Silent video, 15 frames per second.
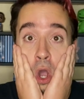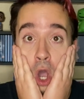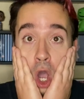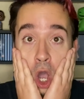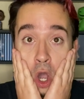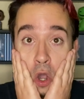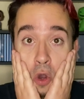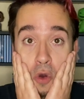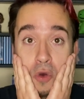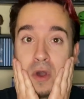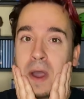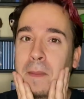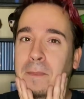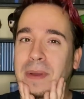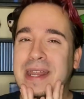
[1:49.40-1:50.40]
oh.
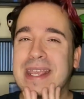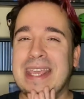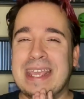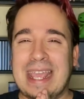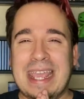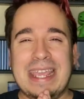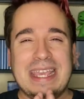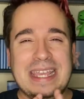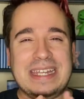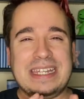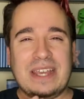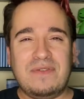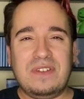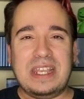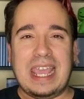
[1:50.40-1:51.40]
But it
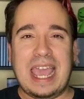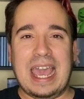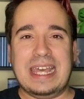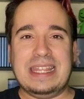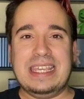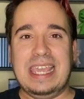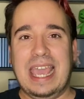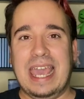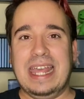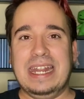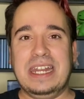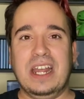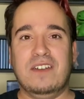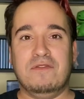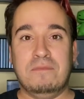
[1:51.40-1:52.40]
definitely had the
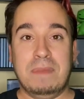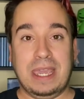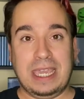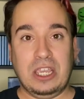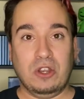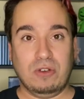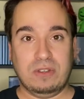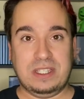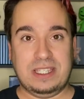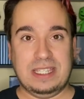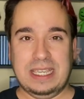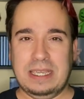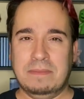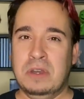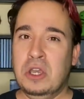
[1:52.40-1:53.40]
edit of making her
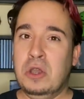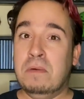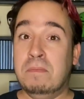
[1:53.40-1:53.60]
seem